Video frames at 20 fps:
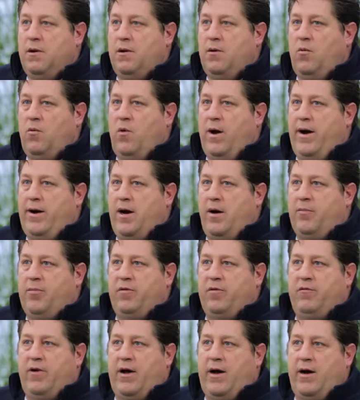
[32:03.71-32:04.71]
Why not
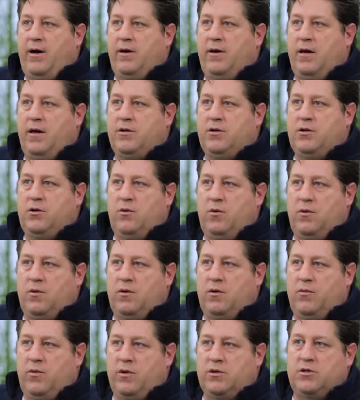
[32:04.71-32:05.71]
provide a tool
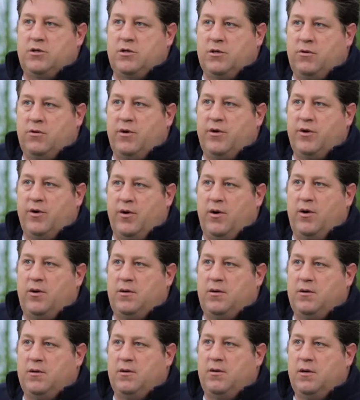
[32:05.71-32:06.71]
in which to grow your
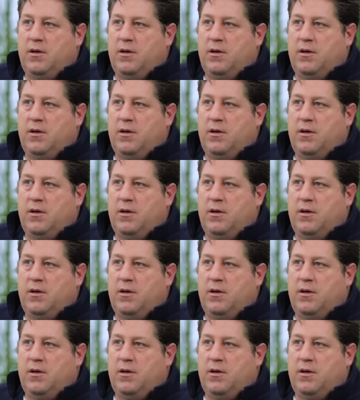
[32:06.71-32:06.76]
own?